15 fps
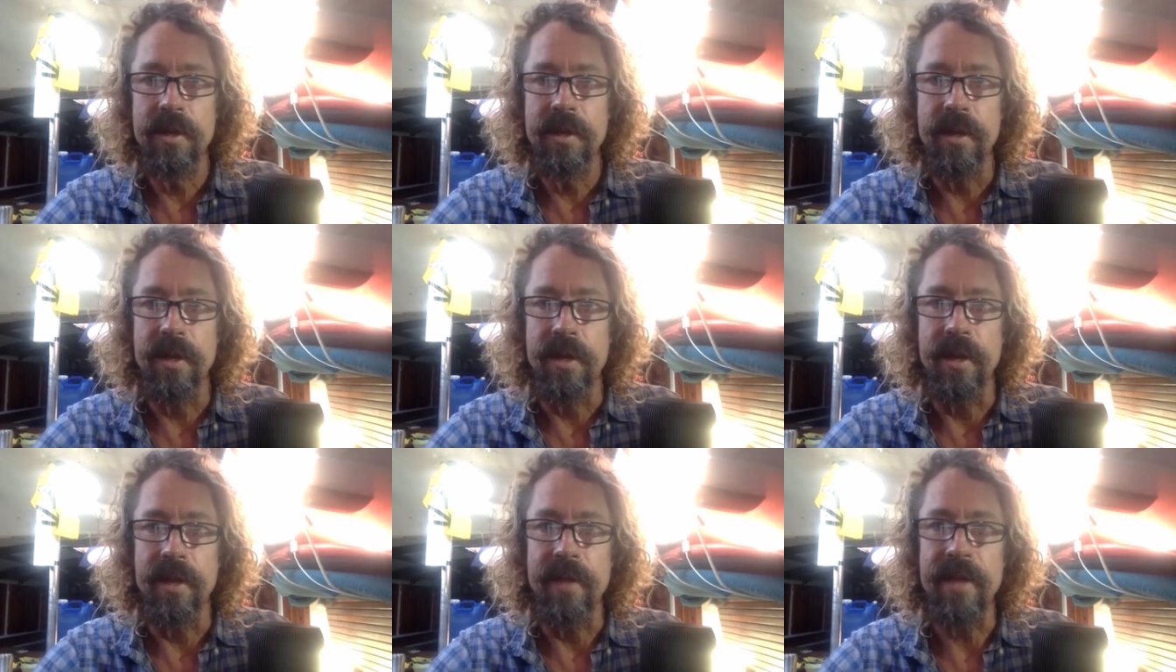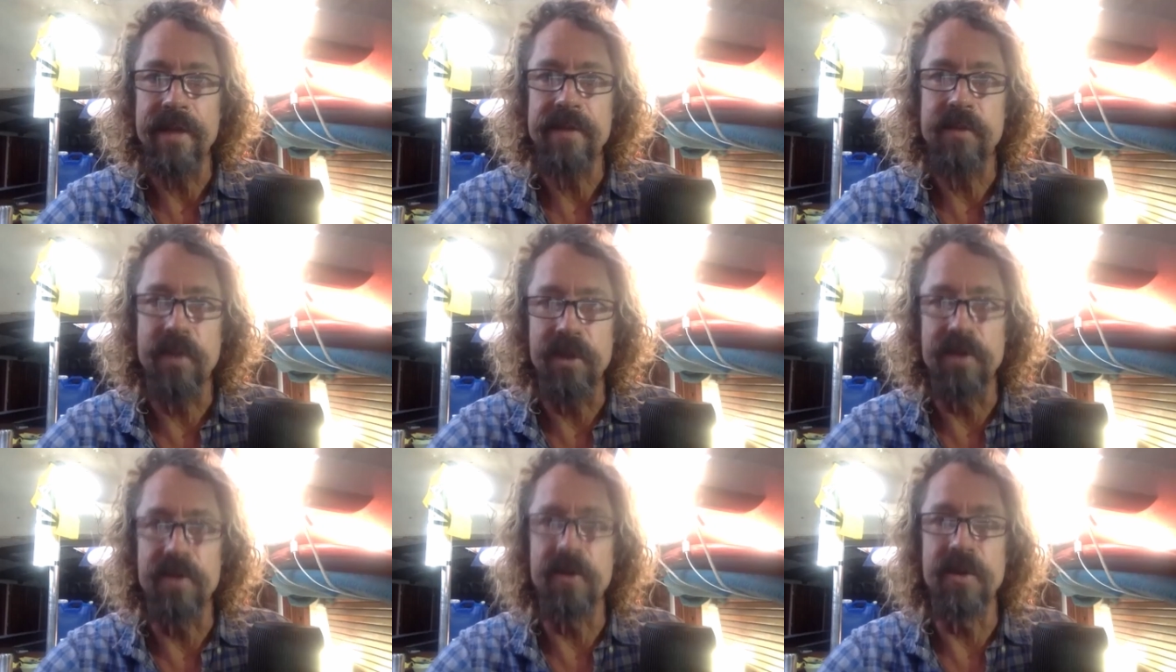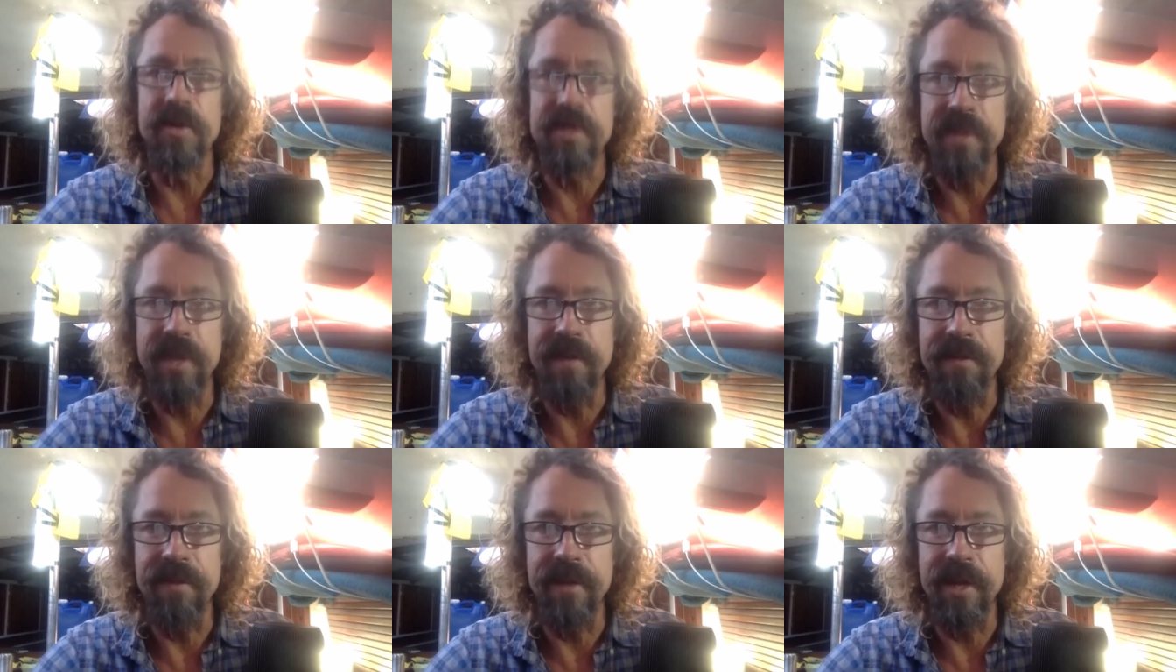And and that's what you do instead
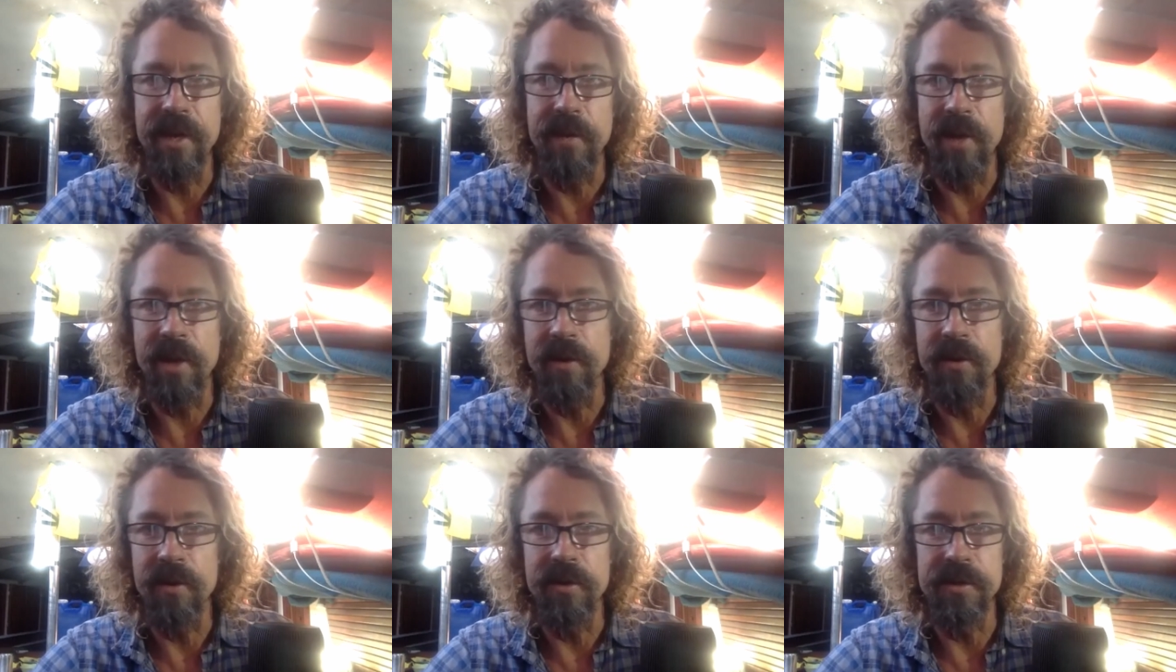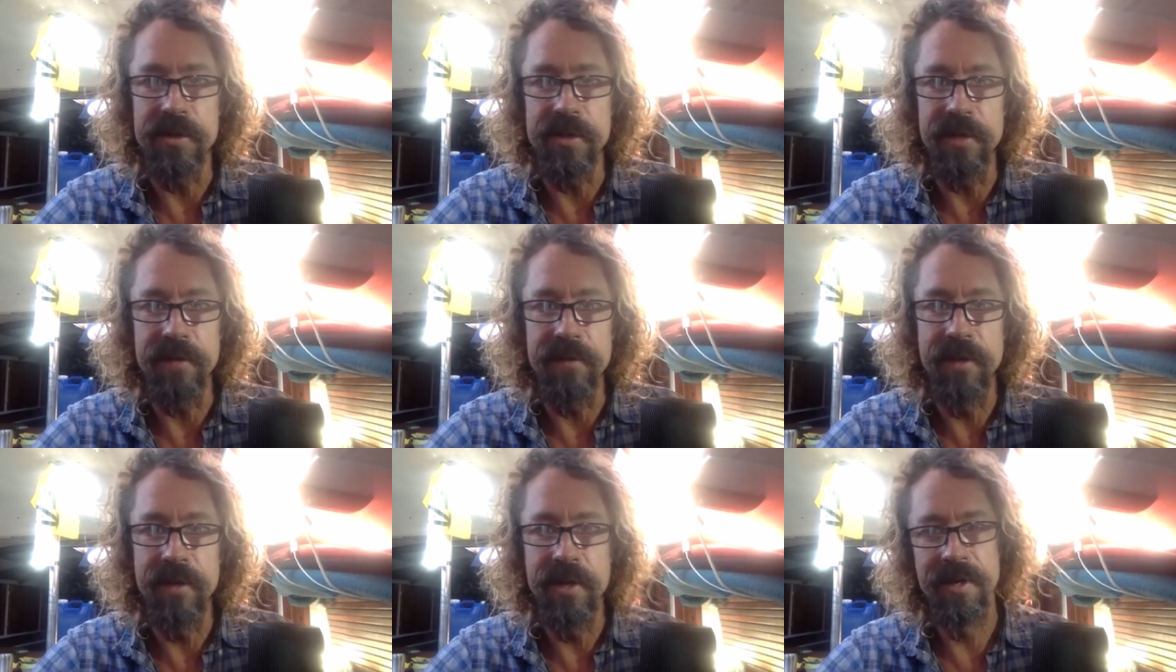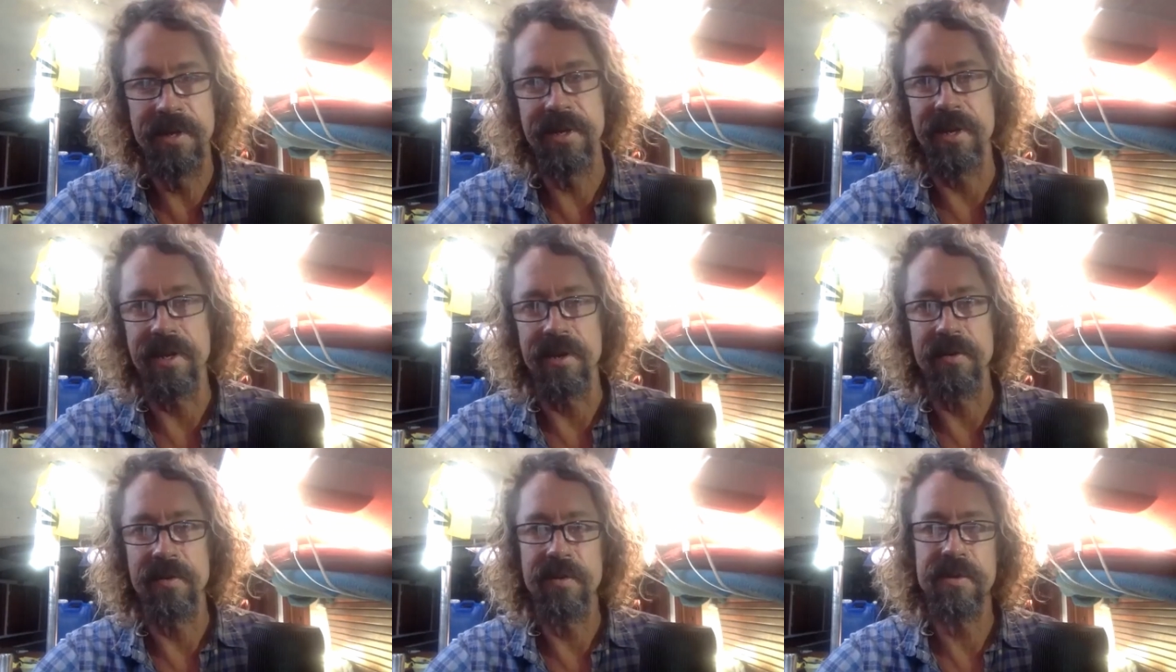of thinking about New Year's Eve, you
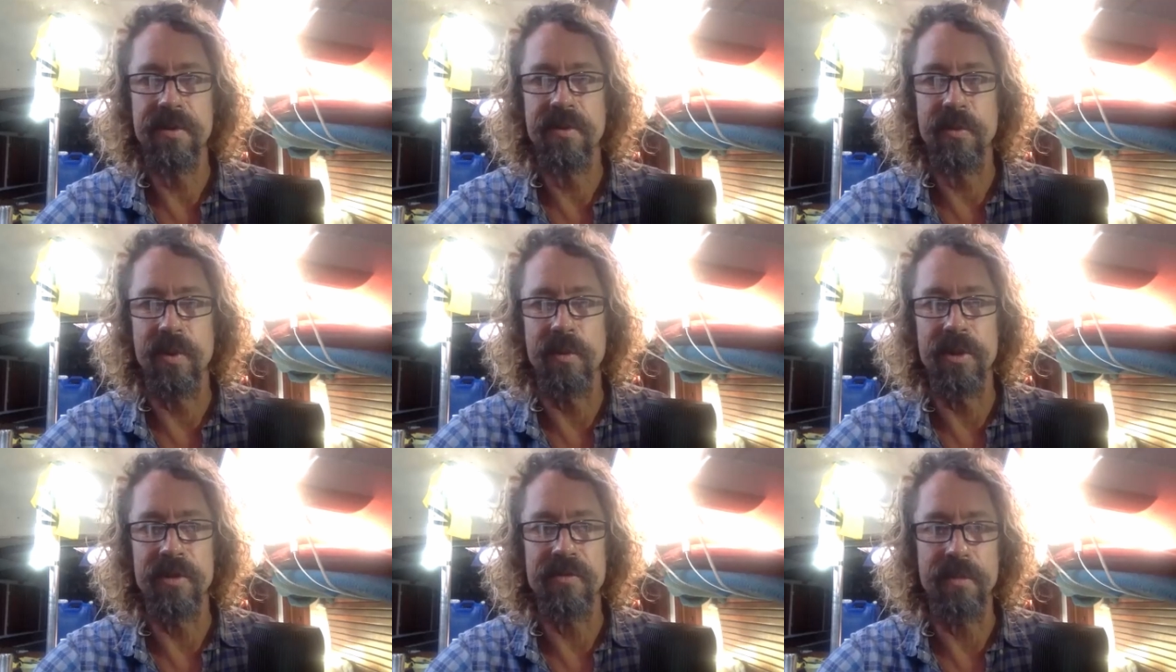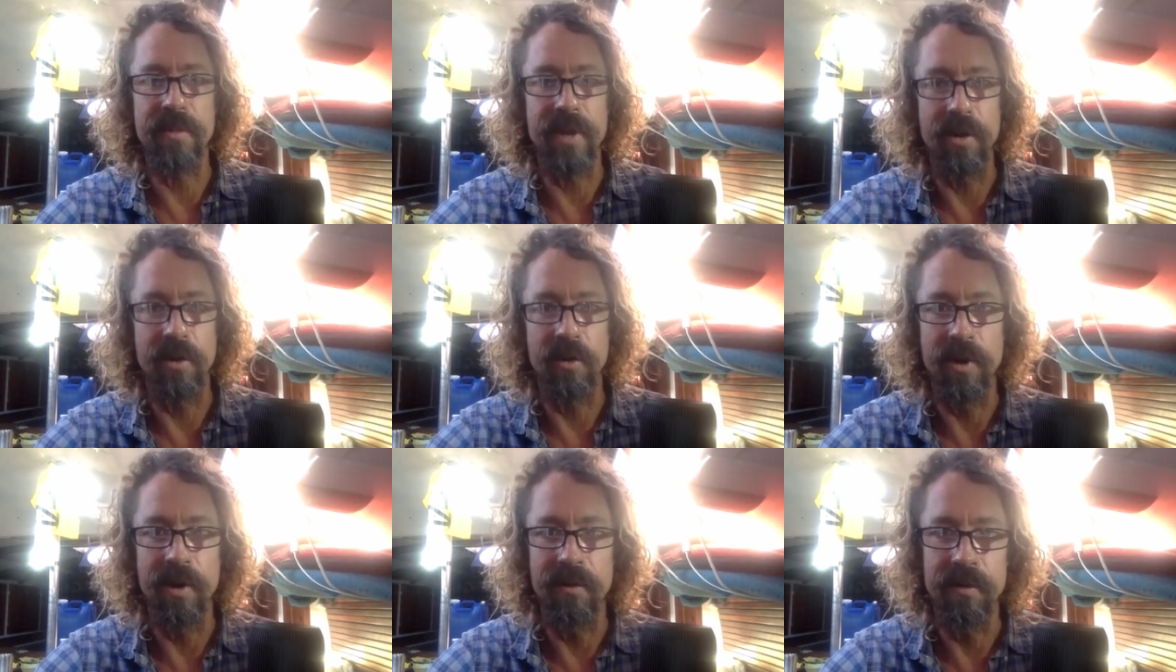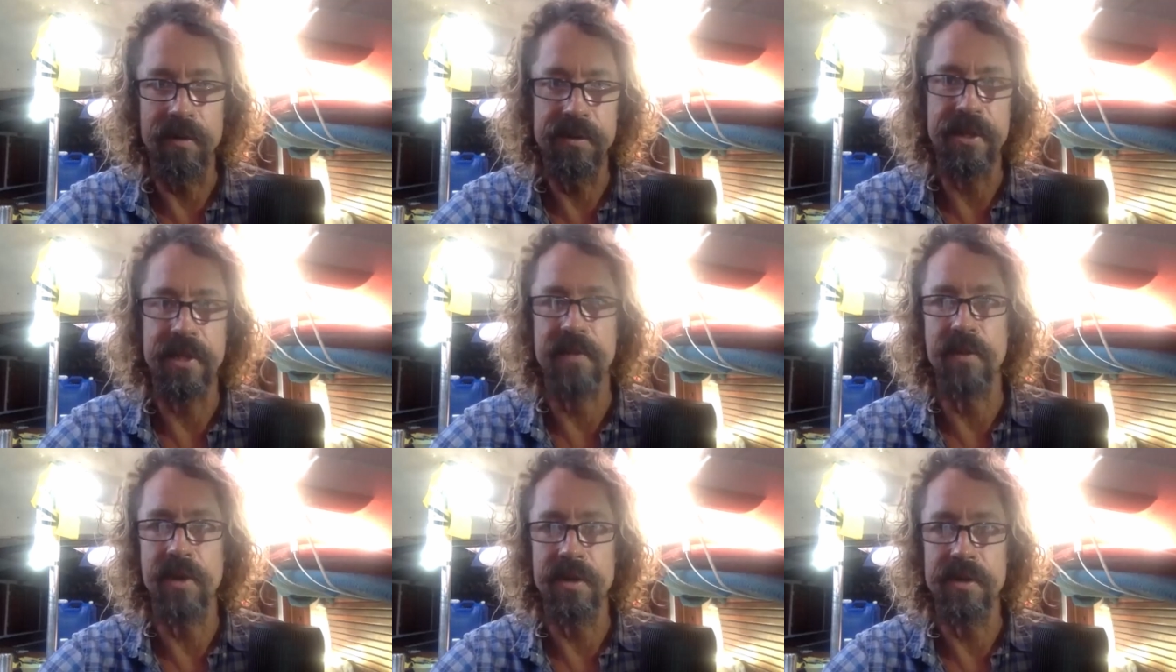know, 3 months from now or whatever,
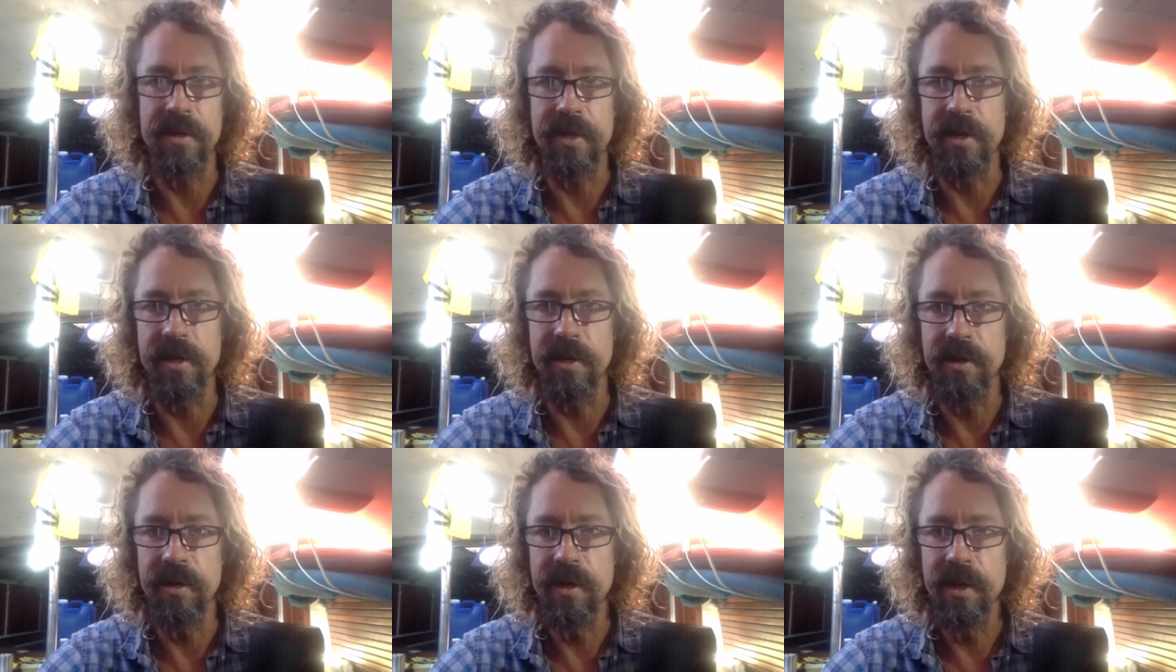6 months a year.